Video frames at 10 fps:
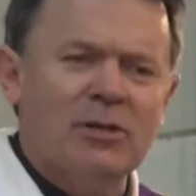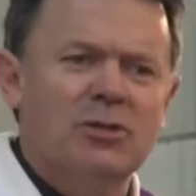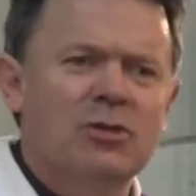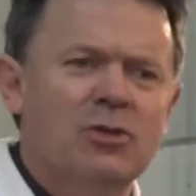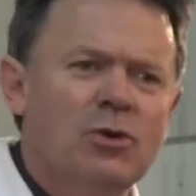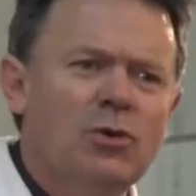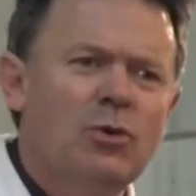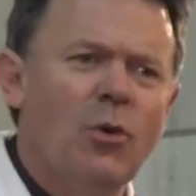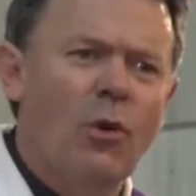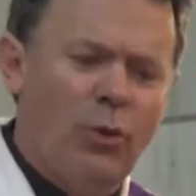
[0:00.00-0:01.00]
asked to
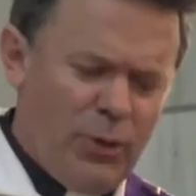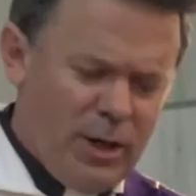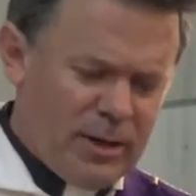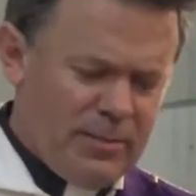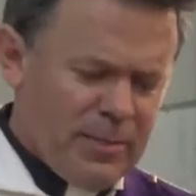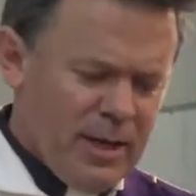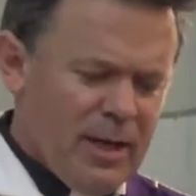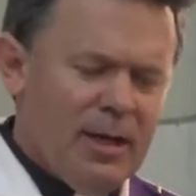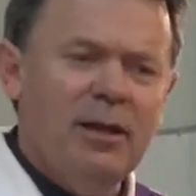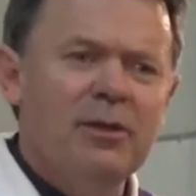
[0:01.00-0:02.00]
do or think
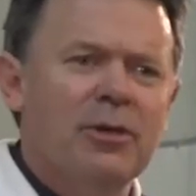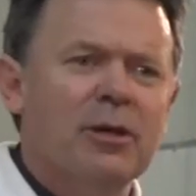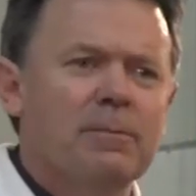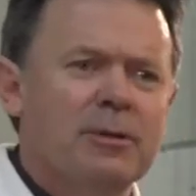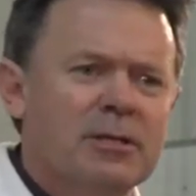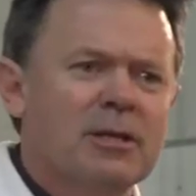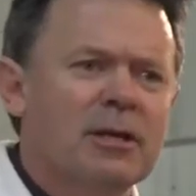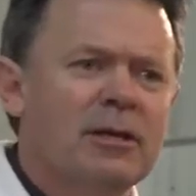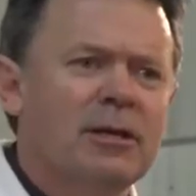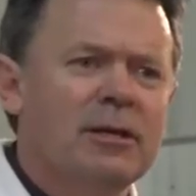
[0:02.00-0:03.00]
anything
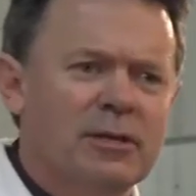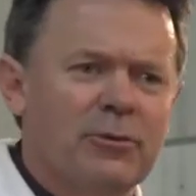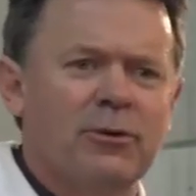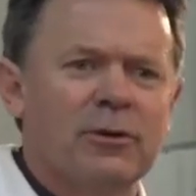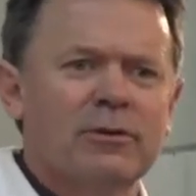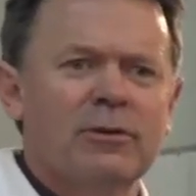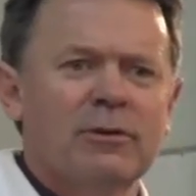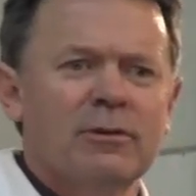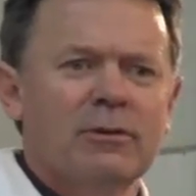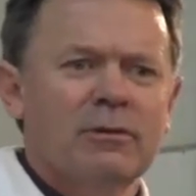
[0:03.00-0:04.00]
particularly different,
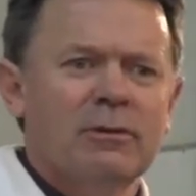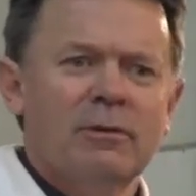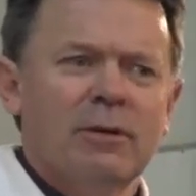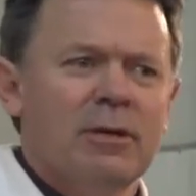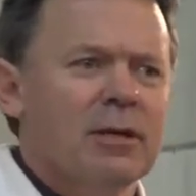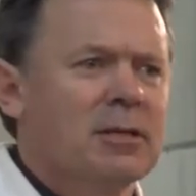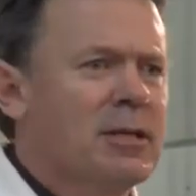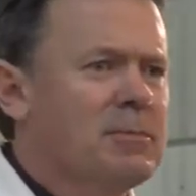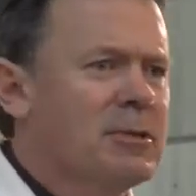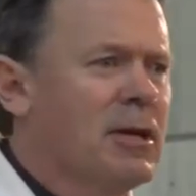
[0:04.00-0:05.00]

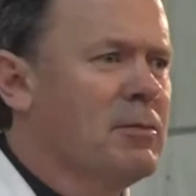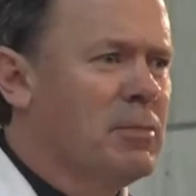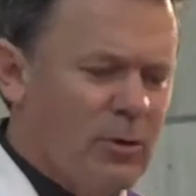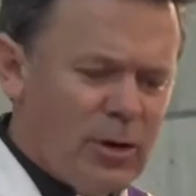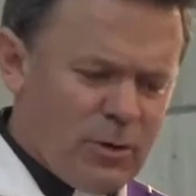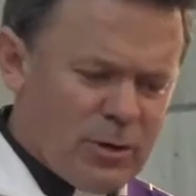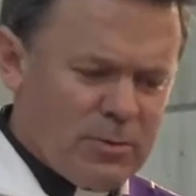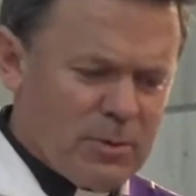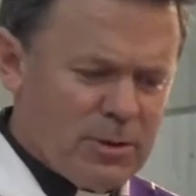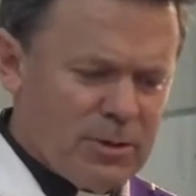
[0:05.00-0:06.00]
except say Merry
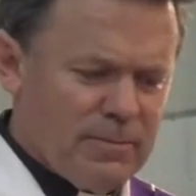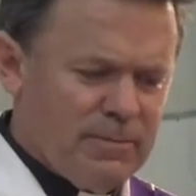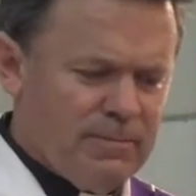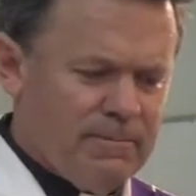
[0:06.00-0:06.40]
Christmas.